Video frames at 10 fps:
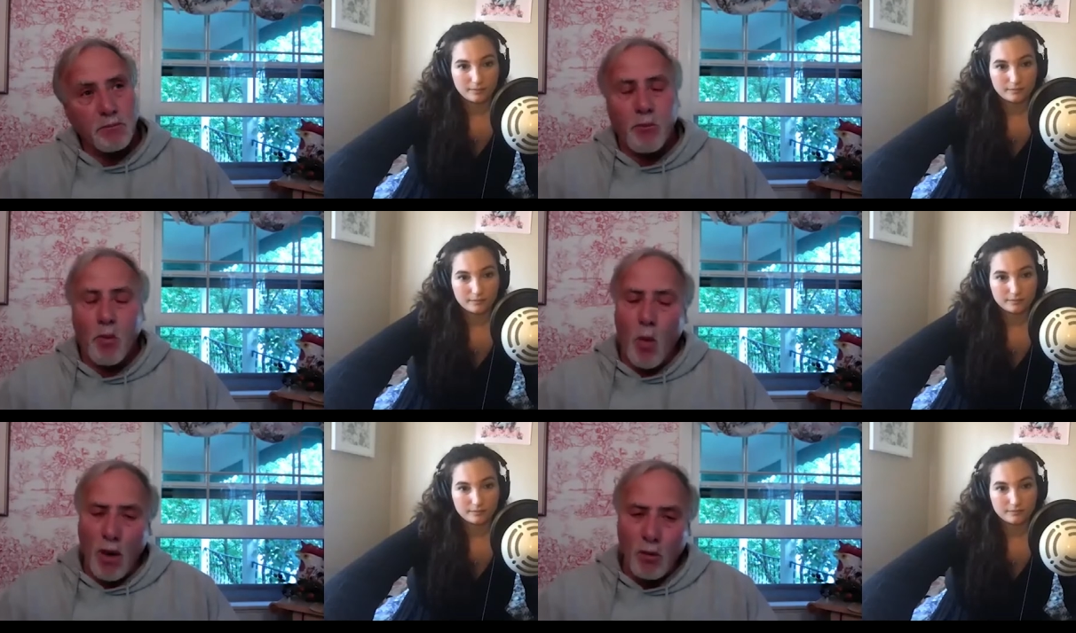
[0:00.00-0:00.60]

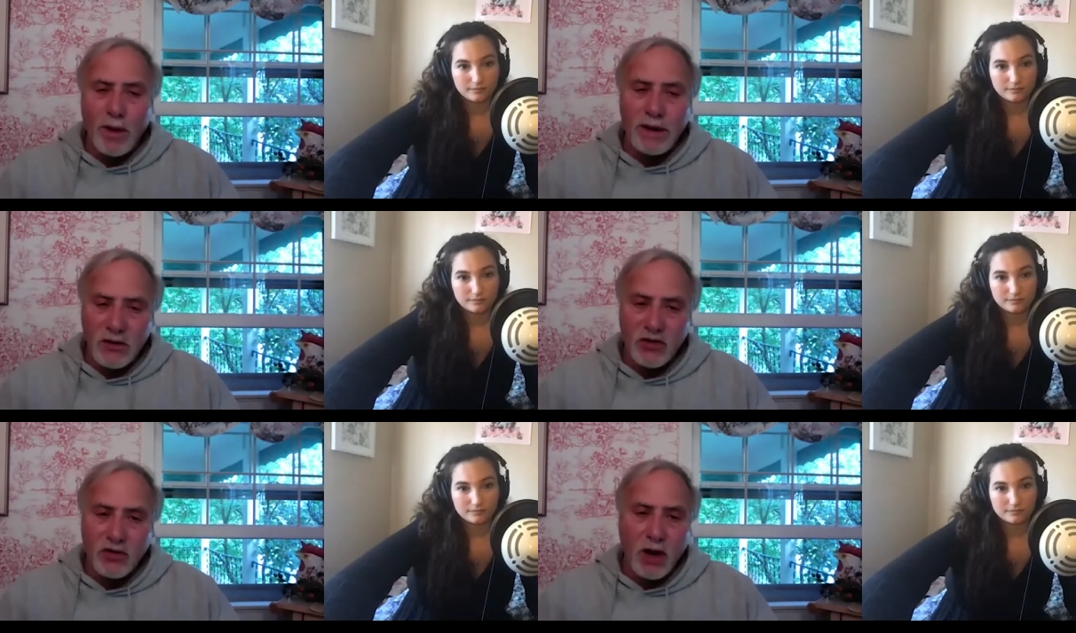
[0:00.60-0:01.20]
Speaker 1: What we
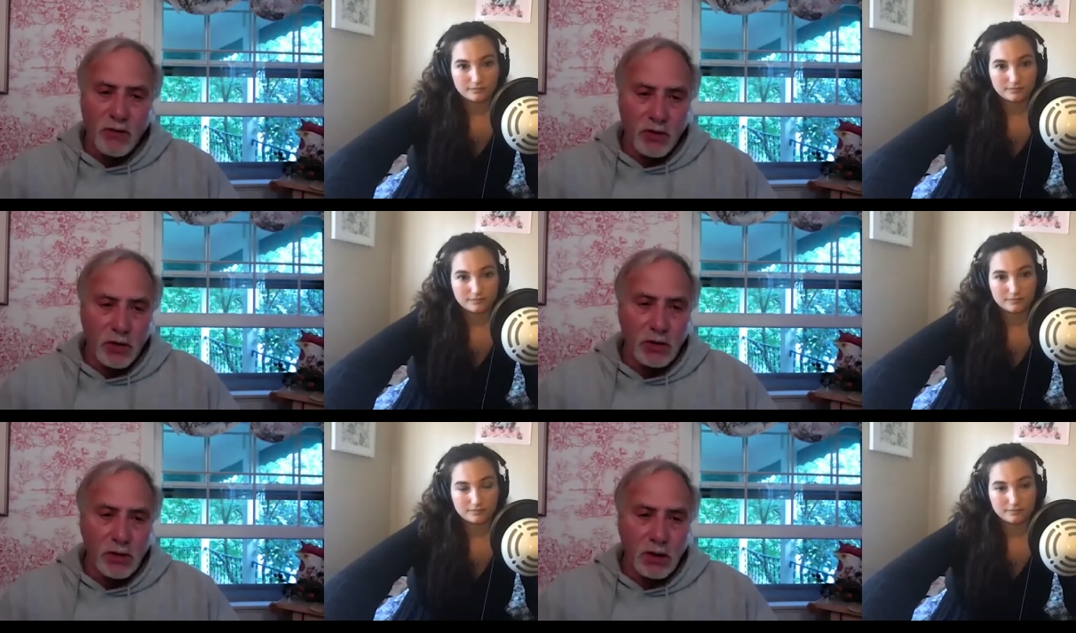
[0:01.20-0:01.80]

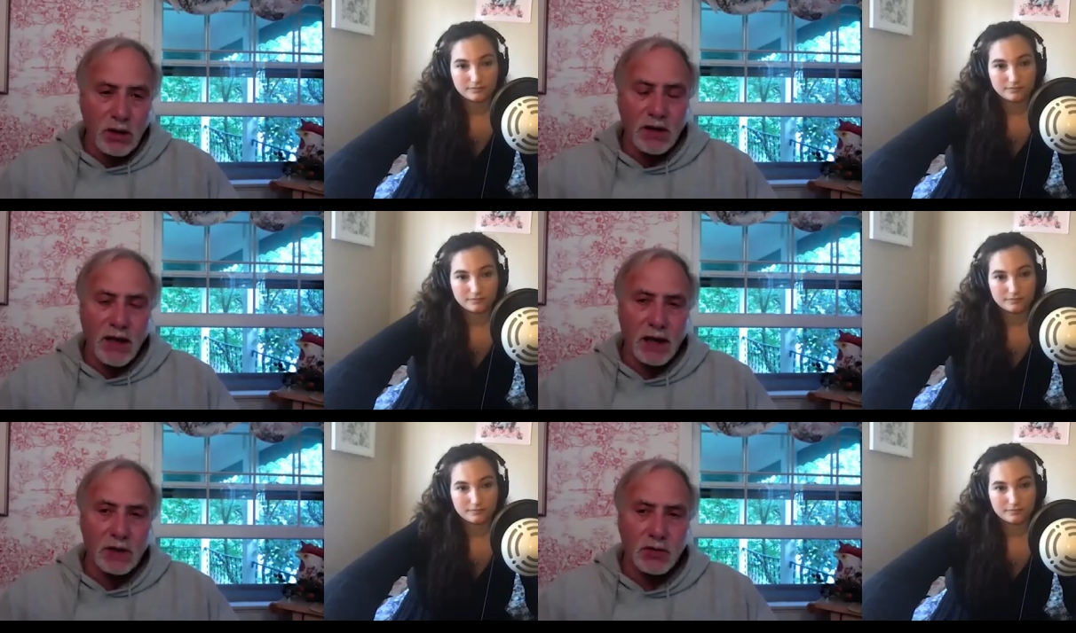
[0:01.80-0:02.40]
discovered in the
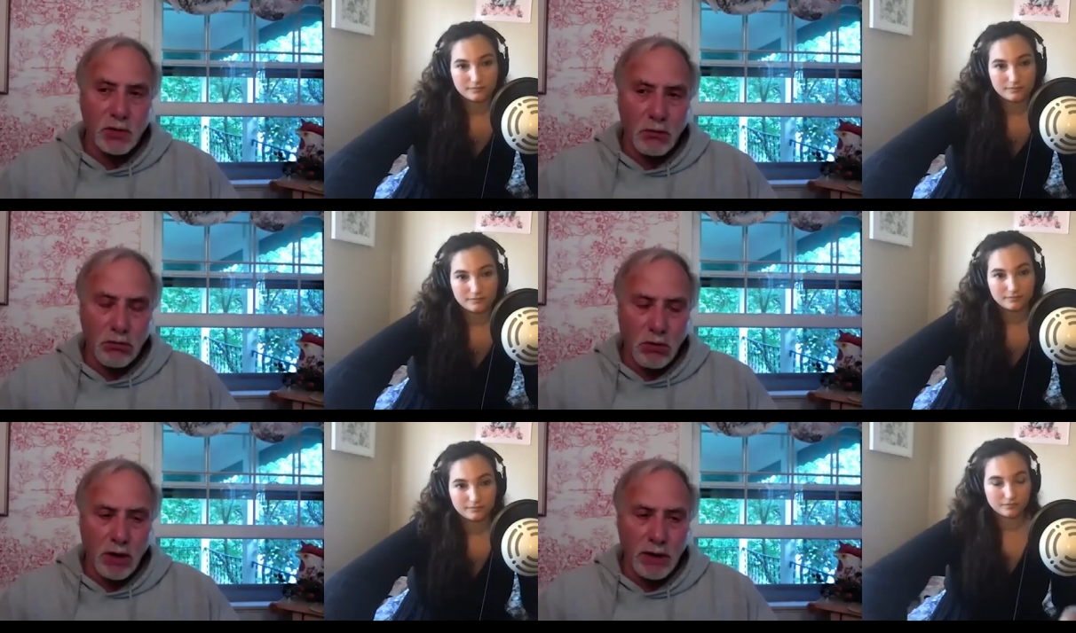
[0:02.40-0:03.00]
actual
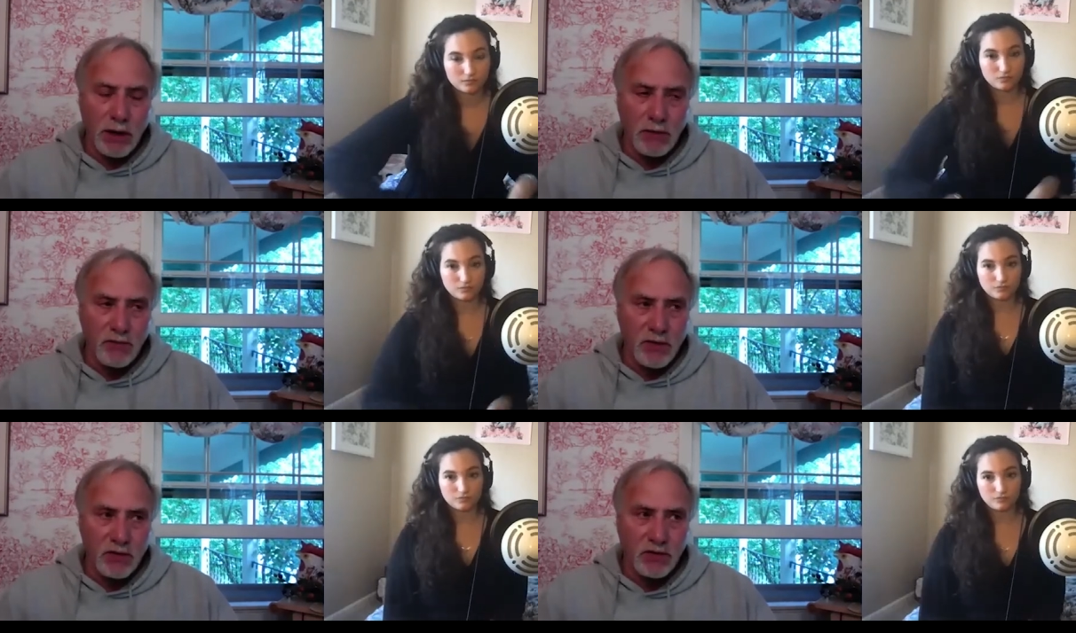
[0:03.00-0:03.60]
writing of
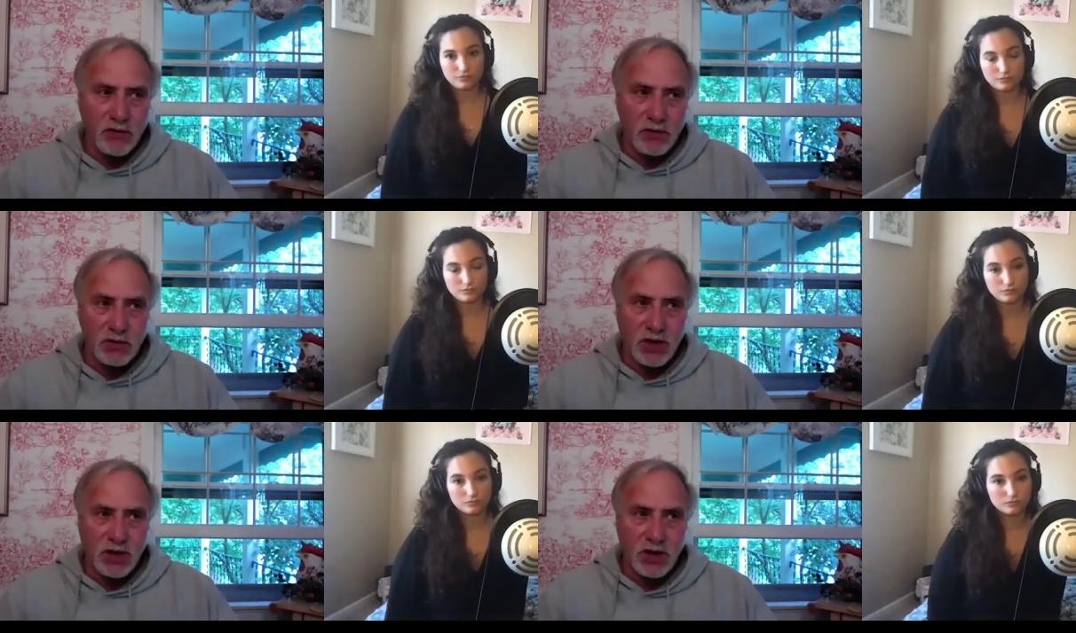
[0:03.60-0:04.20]
this
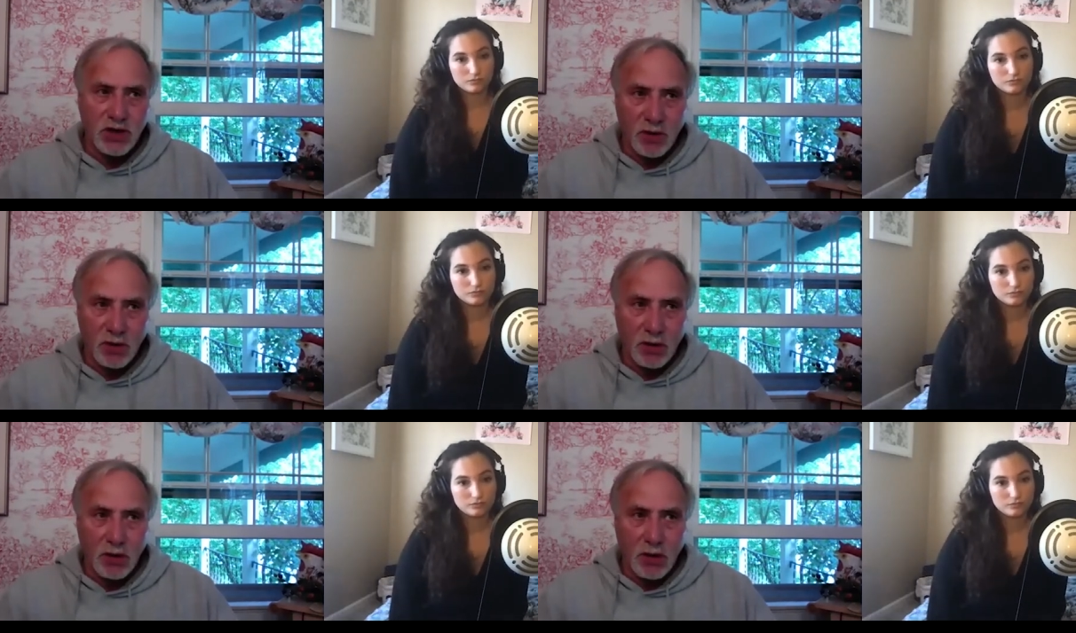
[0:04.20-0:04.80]

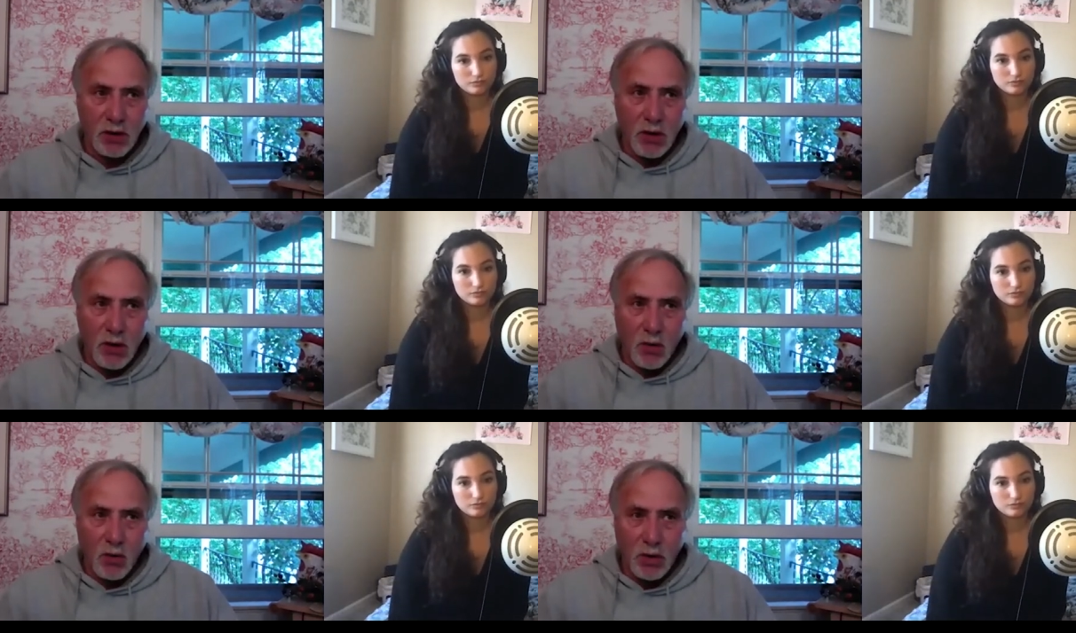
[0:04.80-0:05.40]
chapter
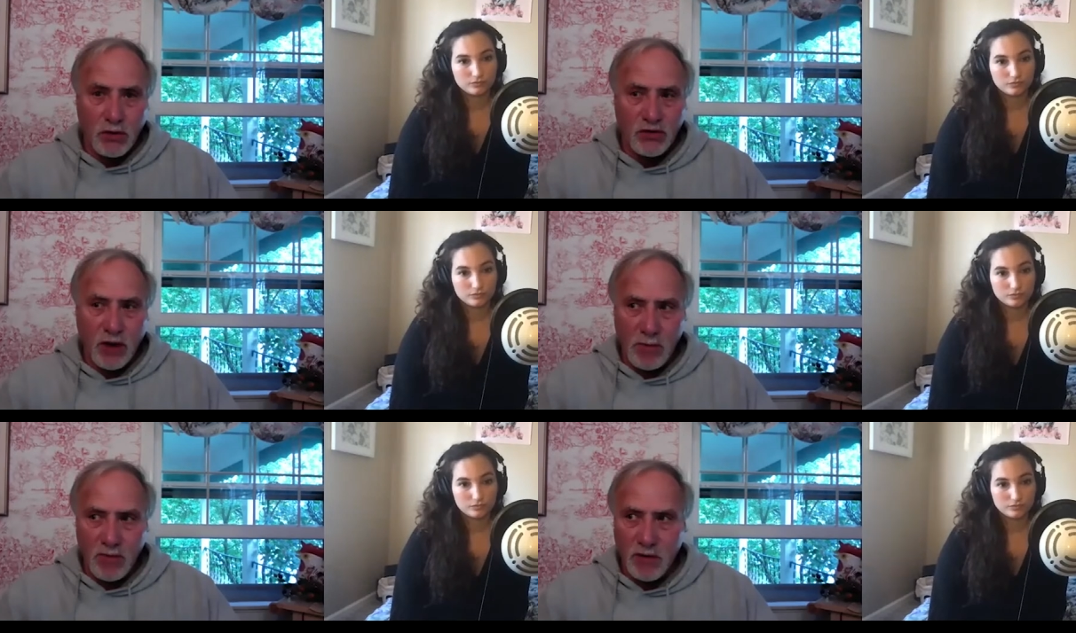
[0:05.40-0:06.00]
were
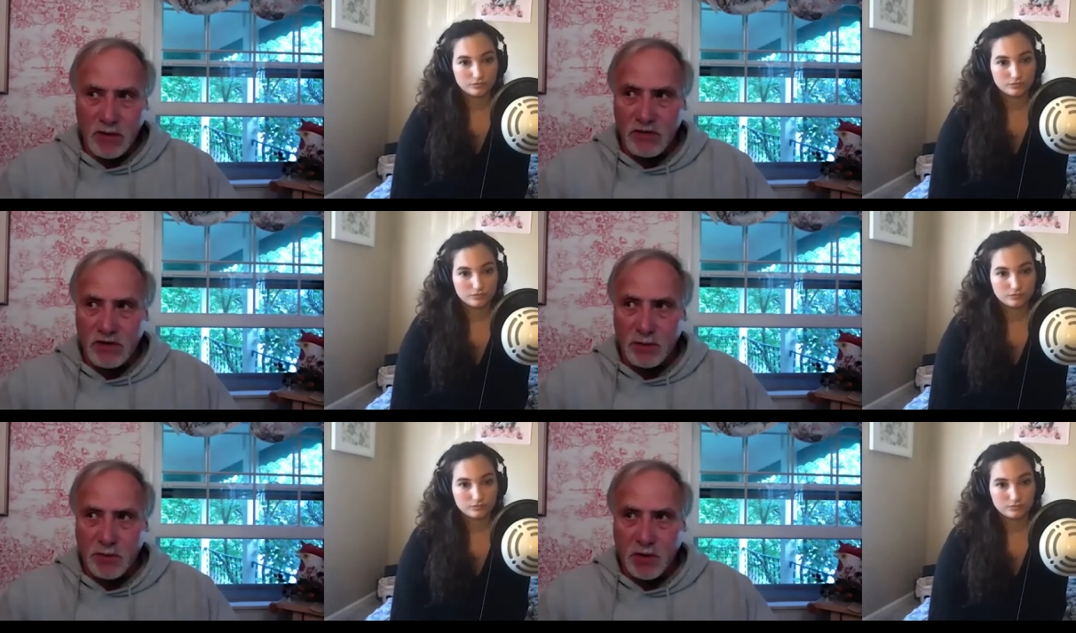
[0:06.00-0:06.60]
some of the deeper